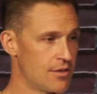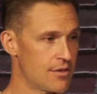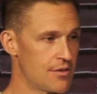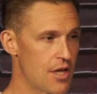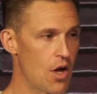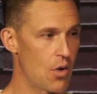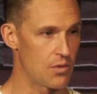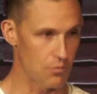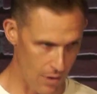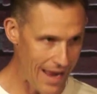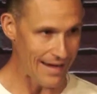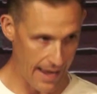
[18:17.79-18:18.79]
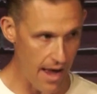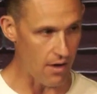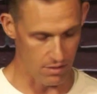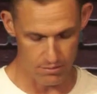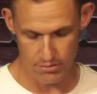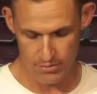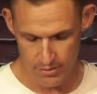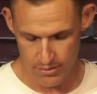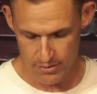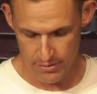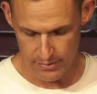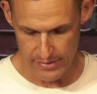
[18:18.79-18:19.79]
No, right now,
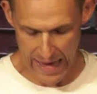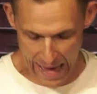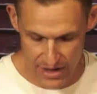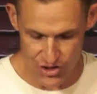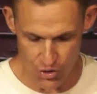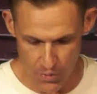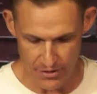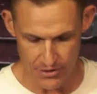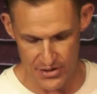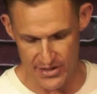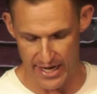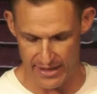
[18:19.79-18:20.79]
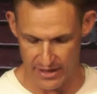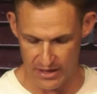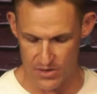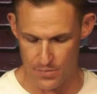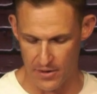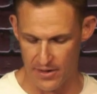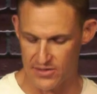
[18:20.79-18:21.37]
as you understand and experience